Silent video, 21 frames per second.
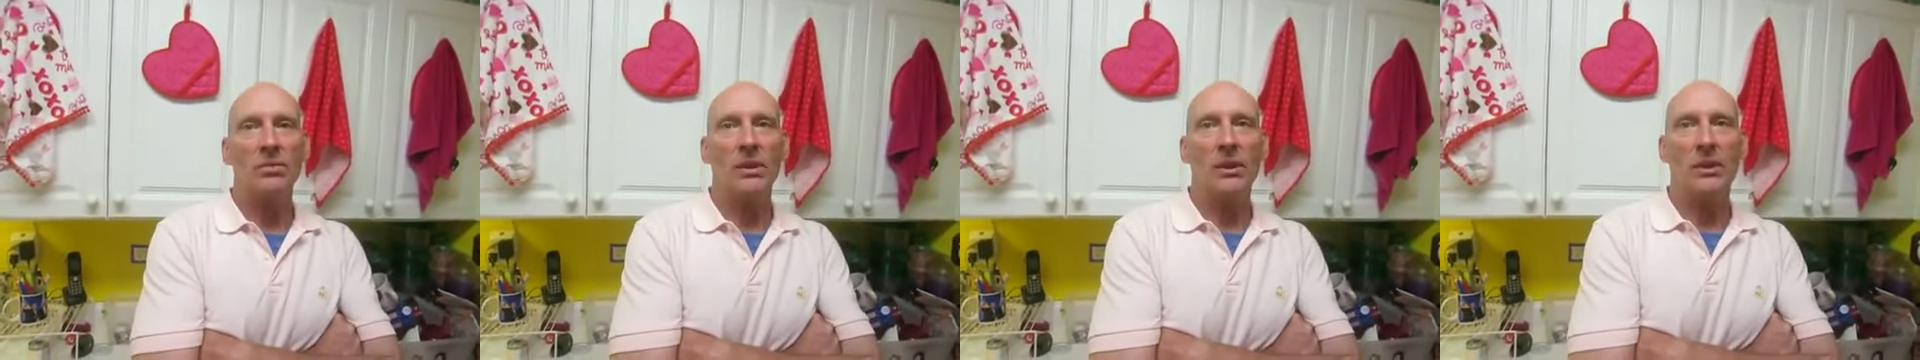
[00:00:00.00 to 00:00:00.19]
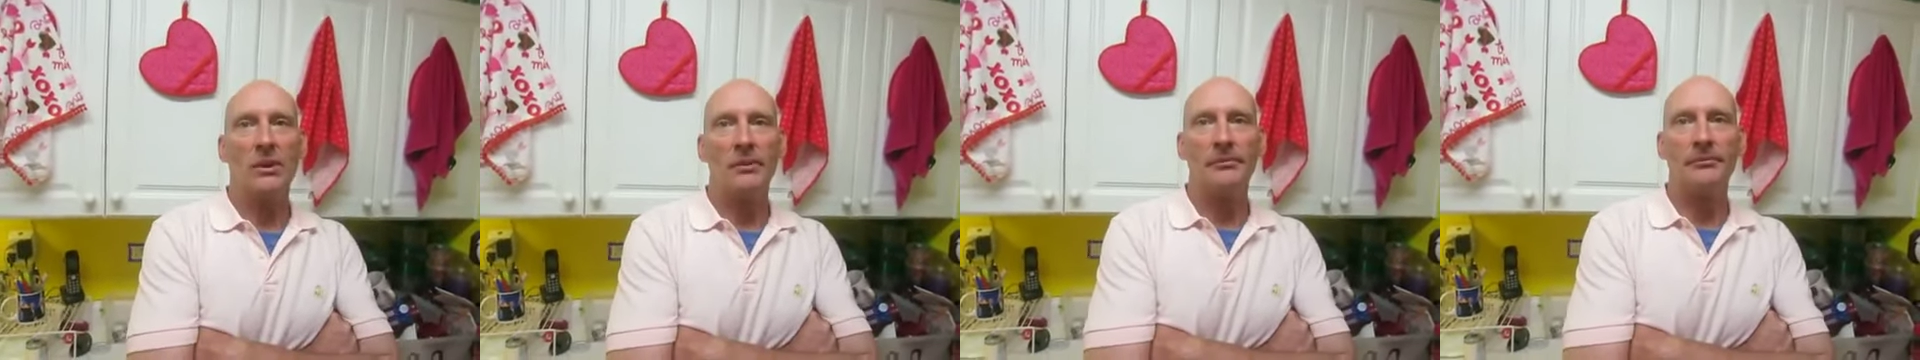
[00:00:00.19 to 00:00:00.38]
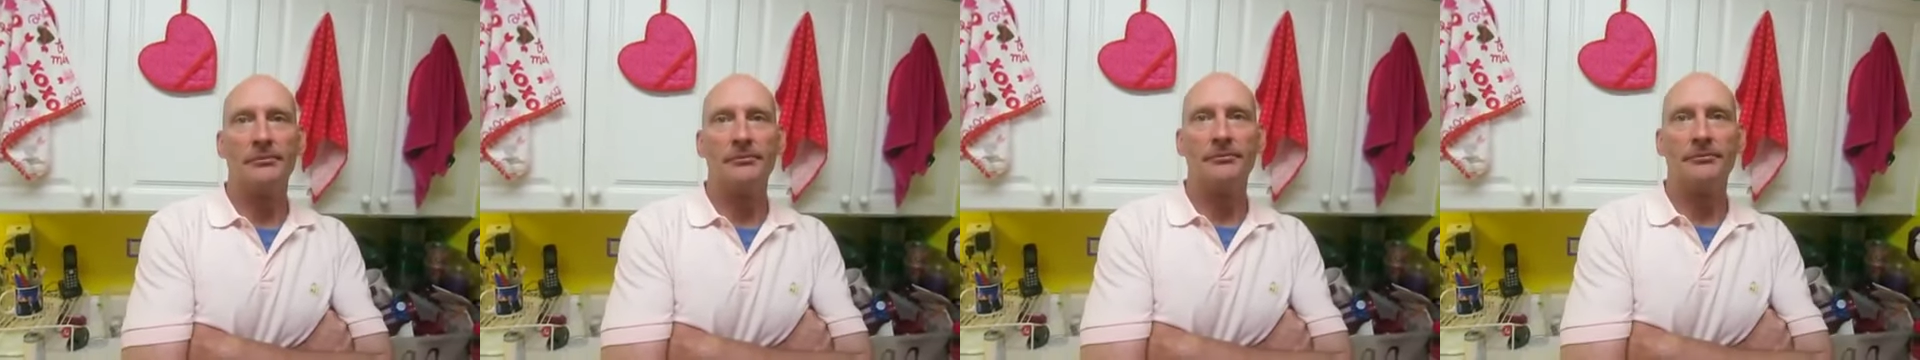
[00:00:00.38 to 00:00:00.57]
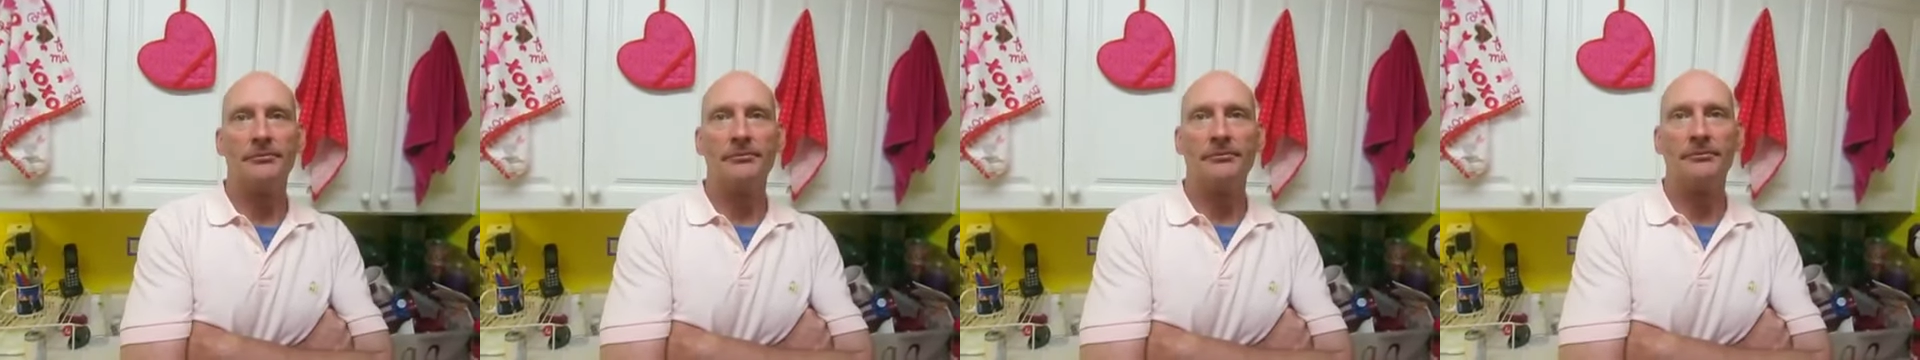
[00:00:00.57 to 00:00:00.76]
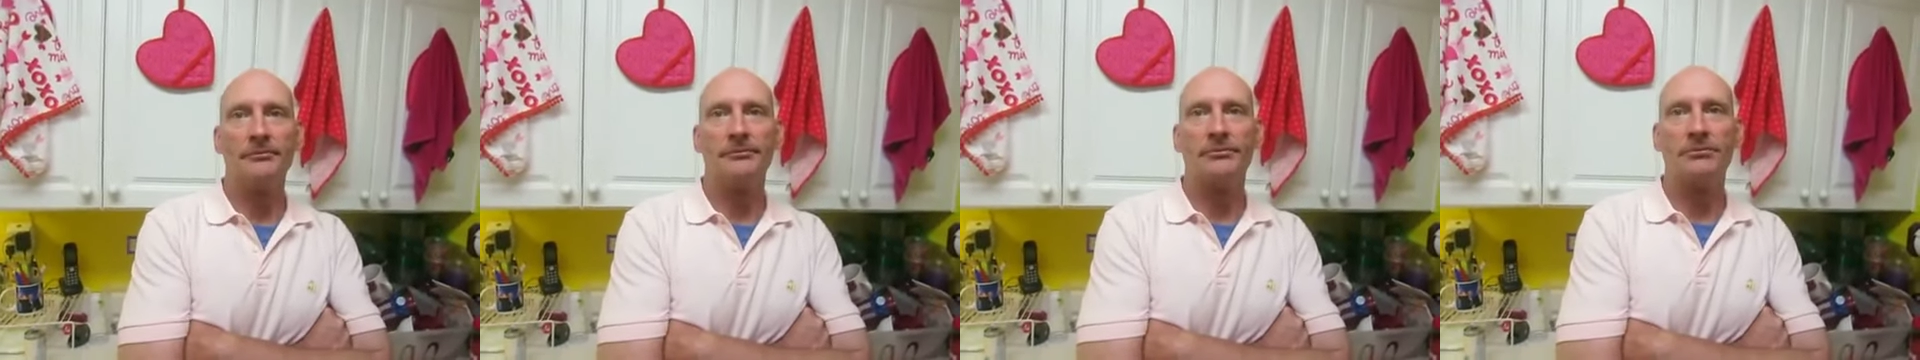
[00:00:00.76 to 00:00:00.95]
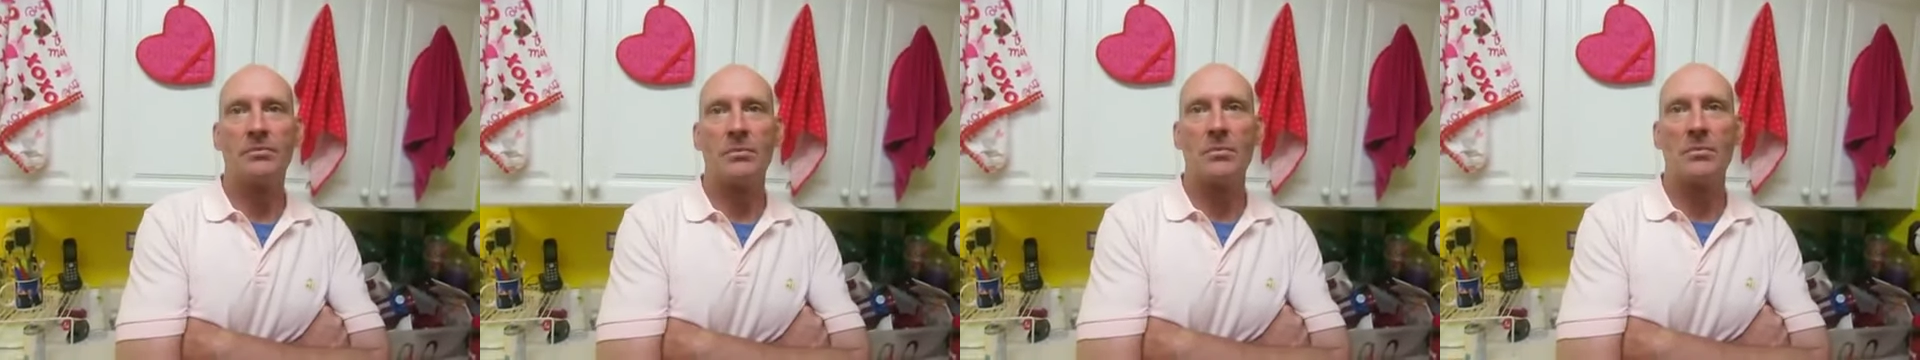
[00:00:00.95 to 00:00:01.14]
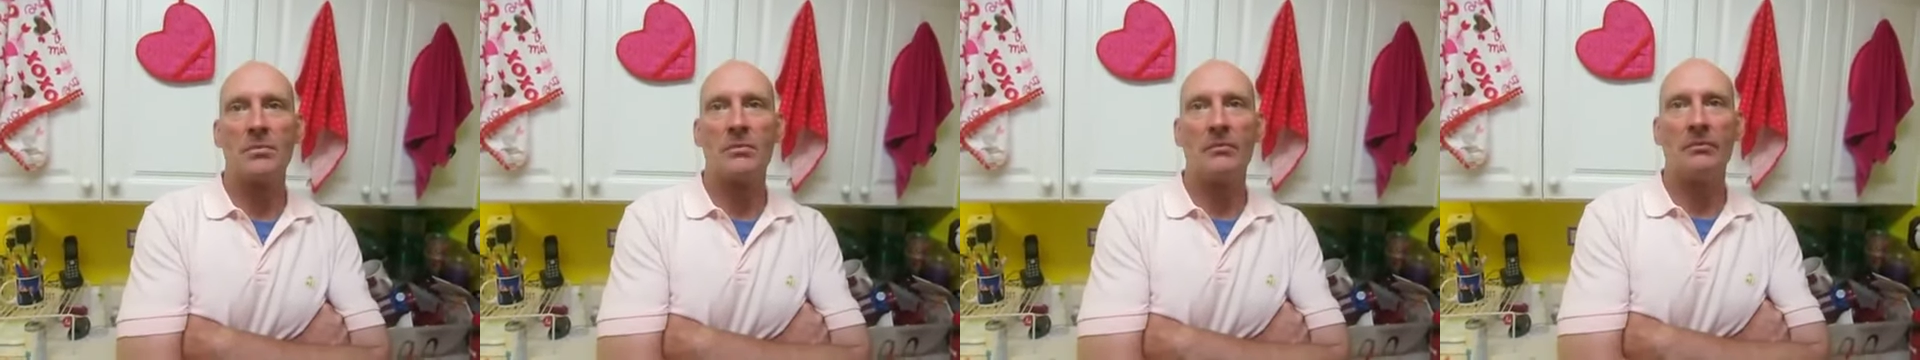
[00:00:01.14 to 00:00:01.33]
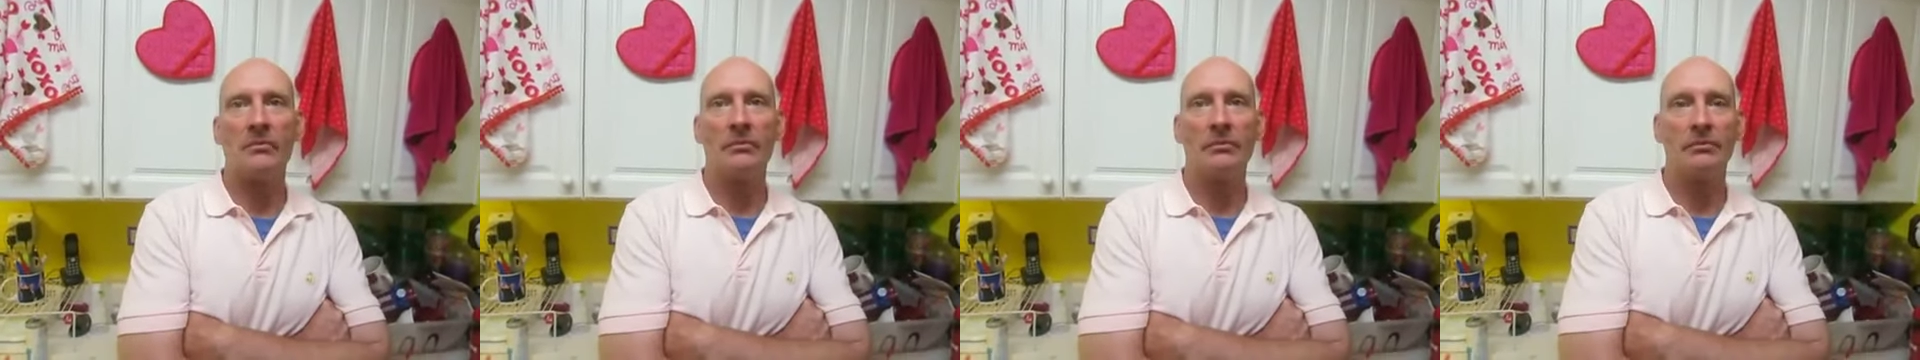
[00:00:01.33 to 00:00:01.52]
people that you help in
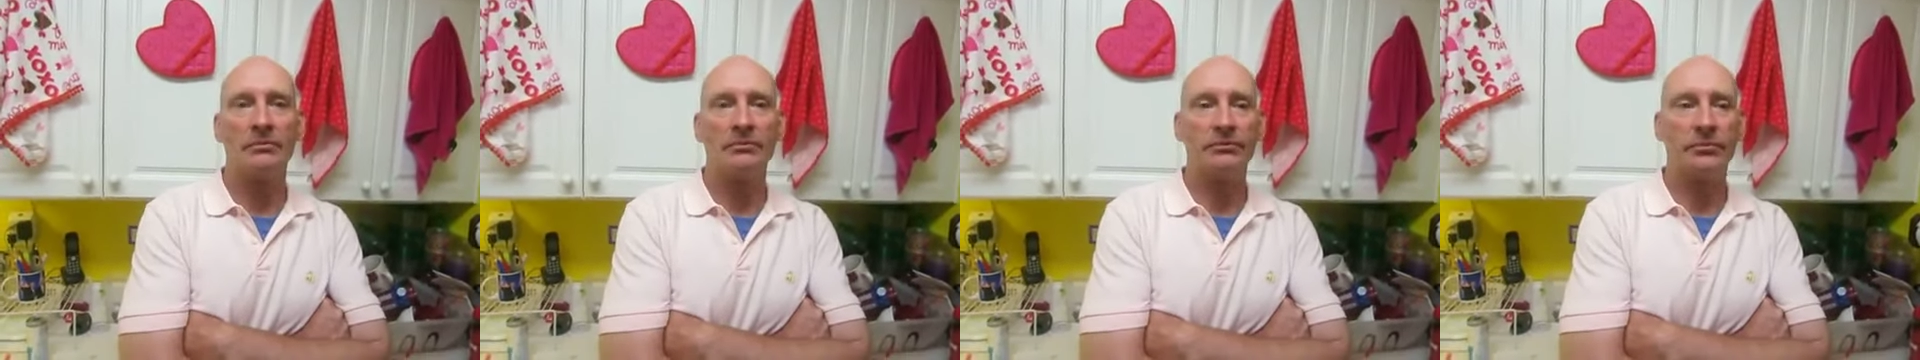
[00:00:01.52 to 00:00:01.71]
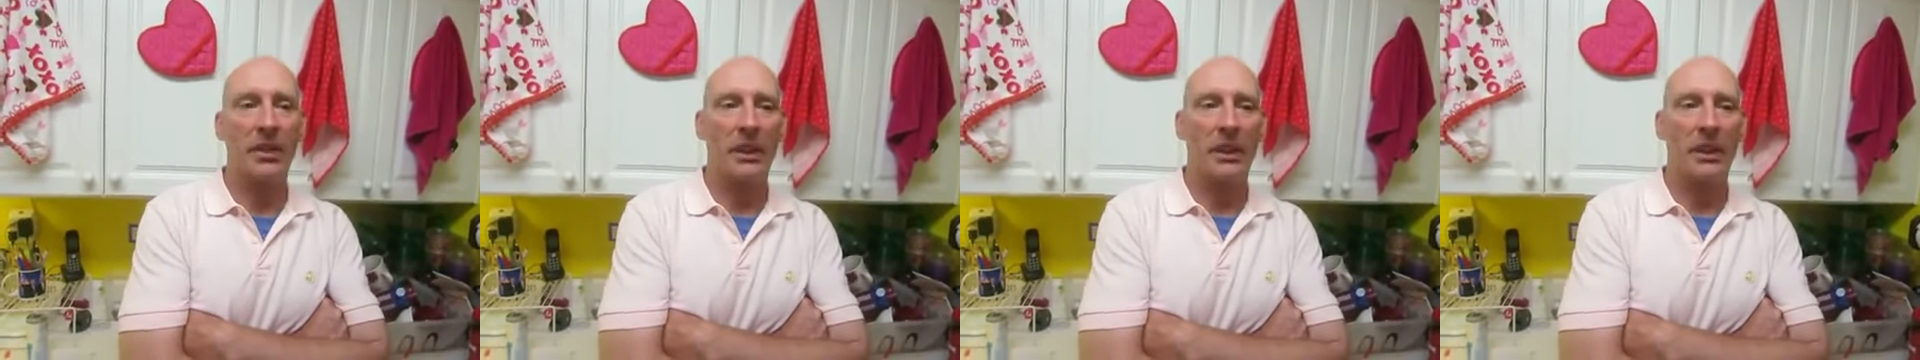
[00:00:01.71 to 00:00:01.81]
therapy,